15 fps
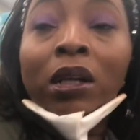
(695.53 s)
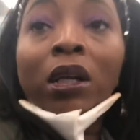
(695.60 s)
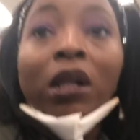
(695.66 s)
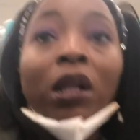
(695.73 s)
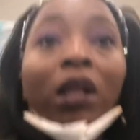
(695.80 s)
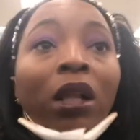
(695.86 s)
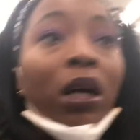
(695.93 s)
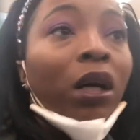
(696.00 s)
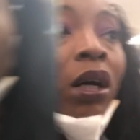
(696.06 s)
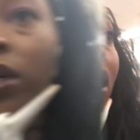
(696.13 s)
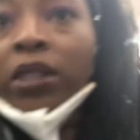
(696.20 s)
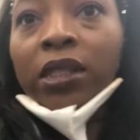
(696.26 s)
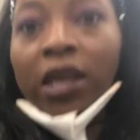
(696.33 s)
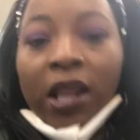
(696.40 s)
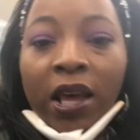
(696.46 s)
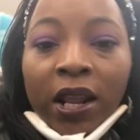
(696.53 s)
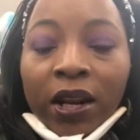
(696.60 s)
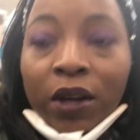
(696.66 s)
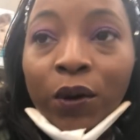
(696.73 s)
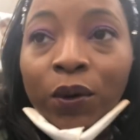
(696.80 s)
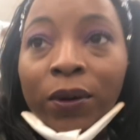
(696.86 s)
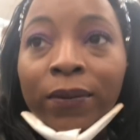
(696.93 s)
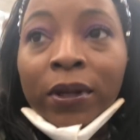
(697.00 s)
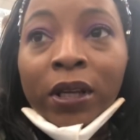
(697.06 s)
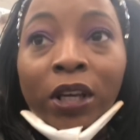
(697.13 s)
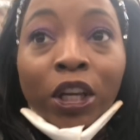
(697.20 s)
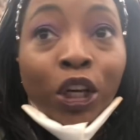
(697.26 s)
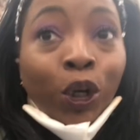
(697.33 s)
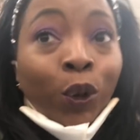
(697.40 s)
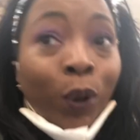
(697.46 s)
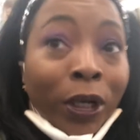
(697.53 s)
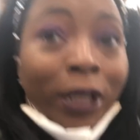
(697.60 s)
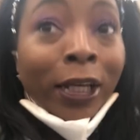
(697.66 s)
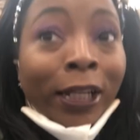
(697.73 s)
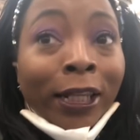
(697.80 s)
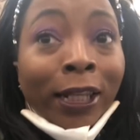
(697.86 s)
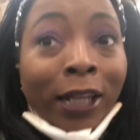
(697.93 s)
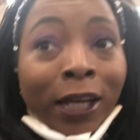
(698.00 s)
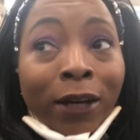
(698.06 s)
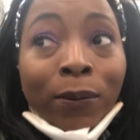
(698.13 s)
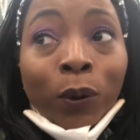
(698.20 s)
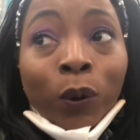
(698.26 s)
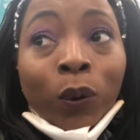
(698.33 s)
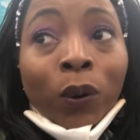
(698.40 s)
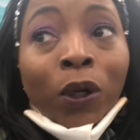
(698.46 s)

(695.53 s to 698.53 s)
The only ones that had an ingredient label,